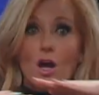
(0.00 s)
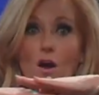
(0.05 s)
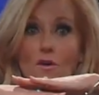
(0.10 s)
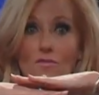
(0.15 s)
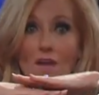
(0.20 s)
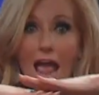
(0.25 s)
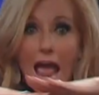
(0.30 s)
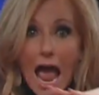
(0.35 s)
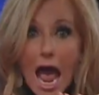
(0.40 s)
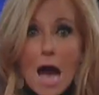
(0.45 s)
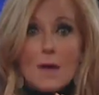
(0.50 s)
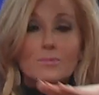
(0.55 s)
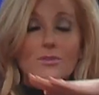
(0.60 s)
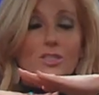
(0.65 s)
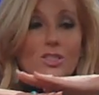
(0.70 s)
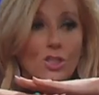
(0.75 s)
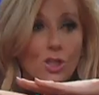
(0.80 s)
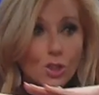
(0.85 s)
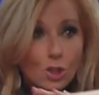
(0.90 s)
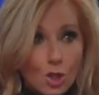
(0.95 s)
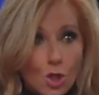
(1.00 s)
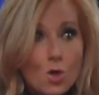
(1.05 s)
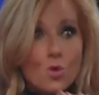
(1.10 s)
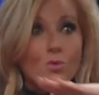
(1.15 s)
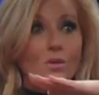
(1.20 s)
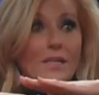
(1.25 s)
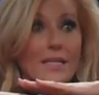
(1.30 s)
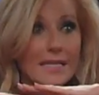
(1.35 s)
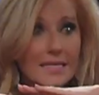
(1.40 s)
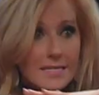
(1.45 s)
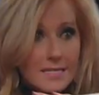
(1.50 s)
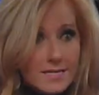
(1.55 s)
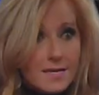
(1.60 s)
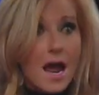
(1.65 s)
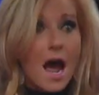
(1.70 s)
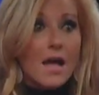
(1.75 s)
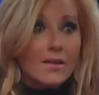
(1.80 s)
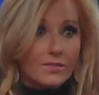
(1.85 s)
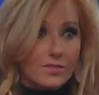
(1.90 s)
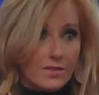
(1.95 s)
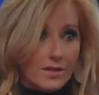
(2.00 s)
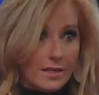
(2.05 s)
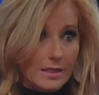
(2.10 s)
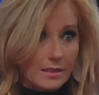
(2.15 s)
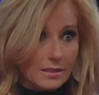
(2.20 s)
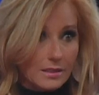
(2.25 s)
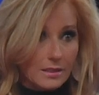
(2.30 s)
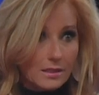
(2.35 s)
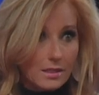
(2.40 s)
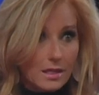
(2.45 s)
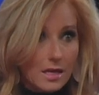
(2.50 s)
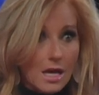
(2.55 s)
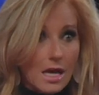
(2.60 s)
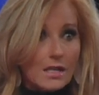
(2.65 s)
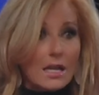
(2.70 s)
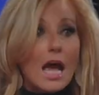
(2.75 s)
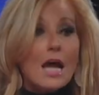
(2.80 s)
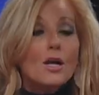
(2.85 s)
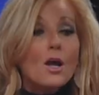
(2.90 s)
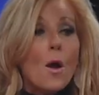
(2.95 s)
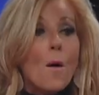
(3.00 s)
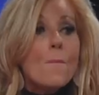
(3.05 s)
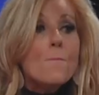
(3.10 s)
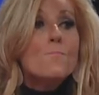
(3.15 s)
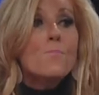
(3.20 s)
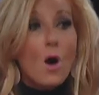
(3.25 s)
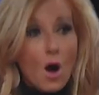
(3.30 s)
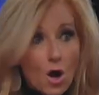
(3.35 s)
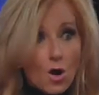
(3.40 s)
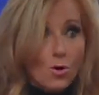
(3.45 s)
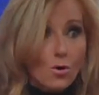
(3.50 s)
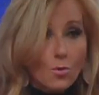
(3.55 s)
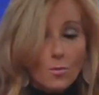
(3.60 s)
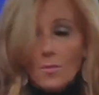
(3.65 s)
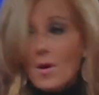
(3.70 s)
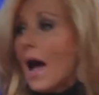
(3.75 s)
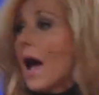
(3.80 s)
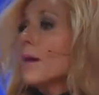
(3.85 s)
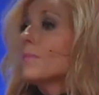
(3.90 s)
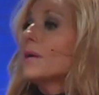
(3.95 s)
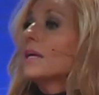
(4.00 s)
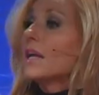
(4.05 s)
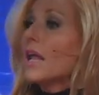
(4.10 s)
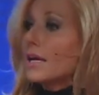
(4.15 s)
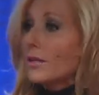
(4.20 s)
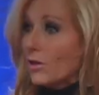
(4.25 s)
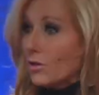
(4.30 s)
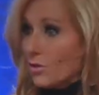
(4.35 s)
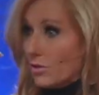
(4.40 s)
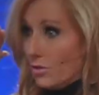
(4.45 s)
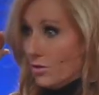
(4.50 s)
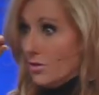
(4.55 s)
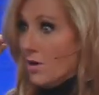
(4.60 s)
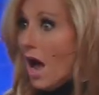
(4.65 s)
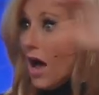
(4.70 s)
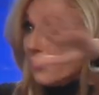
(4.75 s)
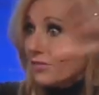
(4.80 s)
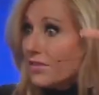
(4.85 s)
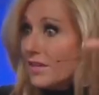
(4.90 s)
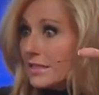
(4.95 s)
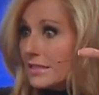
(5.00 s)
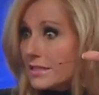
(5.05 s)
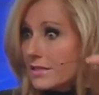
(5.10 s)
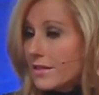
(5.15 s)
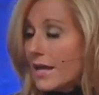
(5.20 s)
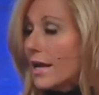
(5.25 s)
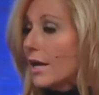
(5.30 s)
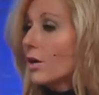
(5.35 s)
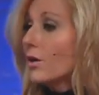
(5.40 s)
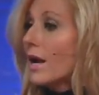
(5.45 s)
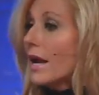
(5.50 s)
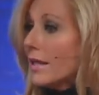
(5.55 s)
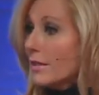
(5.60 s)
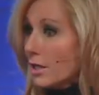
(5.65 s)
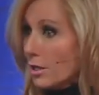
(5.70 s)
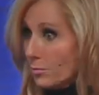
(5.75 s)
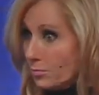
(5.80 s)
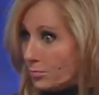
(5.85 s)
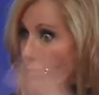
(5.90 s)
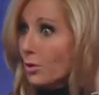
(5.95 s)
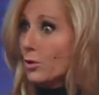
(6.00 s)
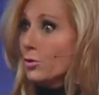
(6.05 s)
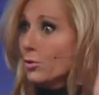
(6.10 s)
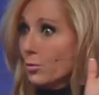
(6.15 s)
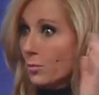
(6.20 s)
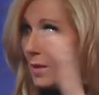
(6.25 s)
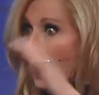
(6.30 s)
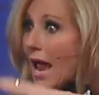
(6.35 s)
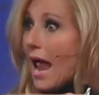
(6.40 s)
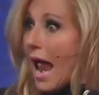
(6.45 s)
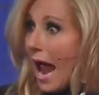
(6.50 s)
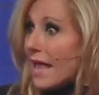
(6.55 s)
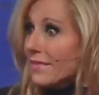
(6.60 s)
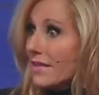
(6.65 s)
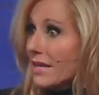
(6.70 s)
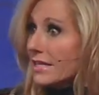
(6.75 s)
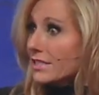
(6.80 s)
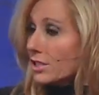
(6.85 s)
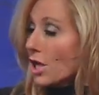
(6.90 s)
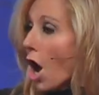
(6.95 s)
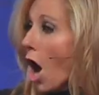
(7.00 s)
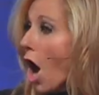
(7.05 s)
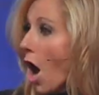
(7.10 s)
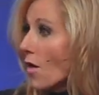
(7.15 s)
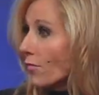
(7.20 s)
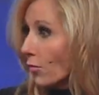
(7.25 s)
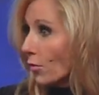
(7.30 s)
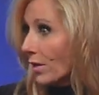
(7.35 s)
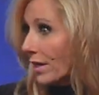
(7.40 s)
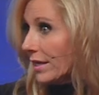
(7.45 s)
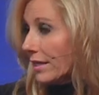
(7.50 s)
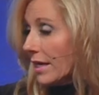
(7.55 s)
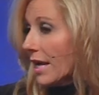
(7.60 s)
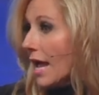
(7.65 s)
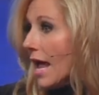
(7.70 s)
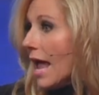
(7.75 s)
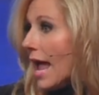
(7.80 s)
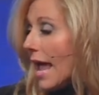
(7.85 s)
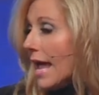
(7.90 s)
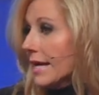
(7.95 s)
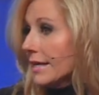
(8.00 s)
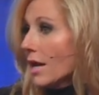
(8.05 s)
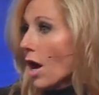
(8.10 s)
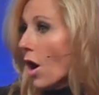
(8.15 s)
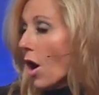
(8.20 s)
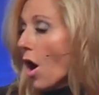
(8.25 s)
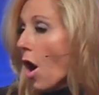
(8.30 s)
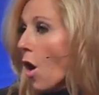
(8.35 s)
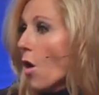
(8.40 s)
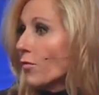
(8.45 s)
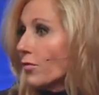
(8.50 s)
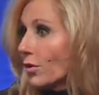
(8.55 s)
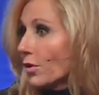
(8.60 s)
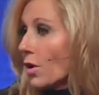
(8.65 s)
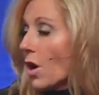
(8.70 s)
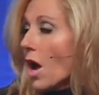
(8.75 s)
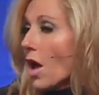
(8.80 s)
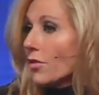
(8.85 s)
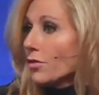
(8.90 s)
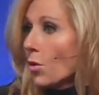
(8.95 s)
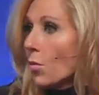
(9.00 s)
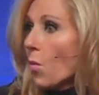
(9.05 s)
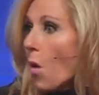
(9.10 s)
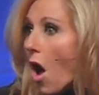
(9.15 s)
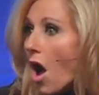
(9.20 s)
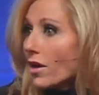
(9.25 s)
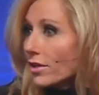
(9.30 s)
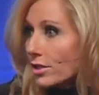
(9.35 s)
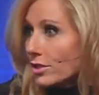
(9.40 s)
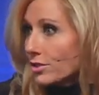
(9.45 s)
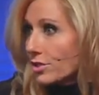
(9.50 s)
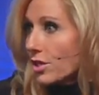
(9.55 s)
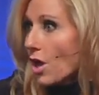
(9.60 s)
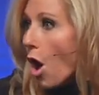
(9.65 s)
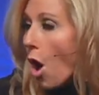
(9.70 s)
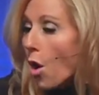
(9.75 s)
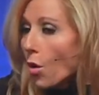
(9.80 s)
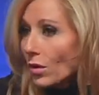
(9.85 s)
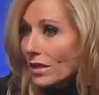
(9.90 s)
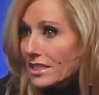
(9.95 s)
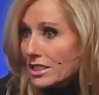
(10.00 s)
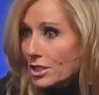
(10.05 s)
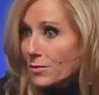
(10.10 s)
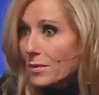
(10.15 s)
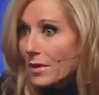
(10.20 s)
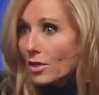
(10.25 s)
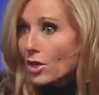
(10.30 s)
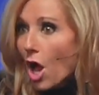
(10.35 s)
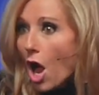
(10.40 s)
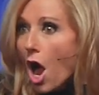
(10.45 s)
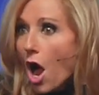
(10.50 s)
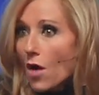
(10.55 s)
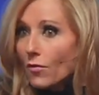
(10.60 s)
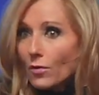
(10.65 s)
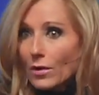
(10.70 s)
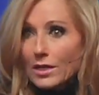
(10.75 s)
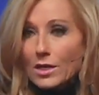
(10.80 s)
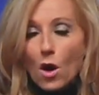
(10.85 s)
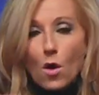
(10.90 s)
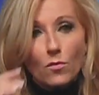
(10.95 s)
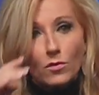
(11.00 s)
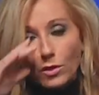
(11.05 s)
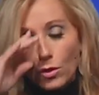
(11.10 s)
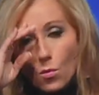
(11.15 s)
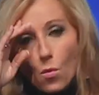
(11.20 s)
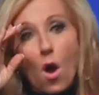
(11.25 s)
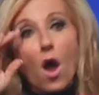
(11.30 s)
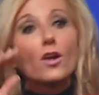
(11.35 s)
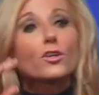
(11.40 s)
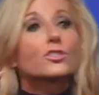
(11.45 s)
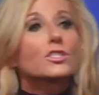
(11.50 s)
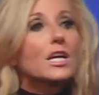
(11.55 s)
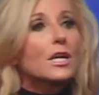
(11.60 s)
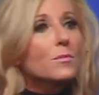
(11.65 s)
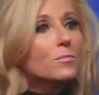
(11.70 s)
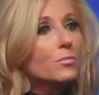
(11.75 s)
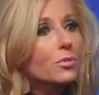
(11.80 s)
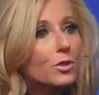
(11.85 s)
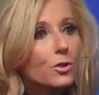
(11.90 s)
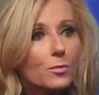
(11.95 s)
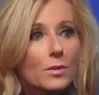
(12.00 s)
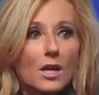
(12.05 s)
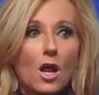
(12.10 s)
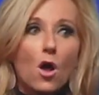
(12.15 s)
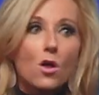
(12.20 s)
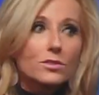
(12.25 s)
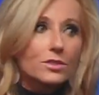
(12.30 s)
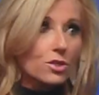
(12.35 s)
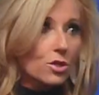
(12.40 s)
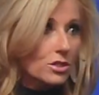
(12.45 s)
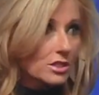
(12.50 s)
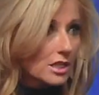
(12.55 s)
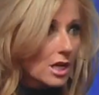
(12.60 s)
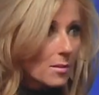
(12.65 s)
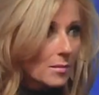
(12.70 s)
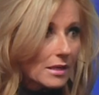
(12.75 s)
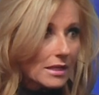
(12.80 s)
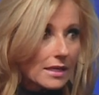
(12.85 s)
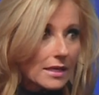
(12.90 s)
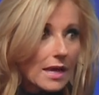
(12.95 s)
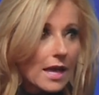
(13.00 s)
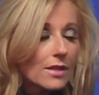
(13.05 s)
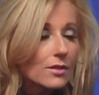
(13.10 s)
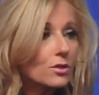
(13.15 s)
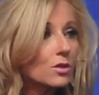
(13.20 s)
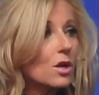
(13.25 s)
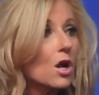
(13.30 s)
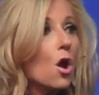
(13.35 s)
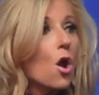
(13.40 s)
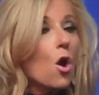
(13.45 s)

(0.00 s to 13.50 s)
of absolutely nothing. Like, boom. I mean, like, nothing's there, and then boom. And then it's hovering and over the waters, the Holy Spirit hovering over the waters, and boom, it all starts coming together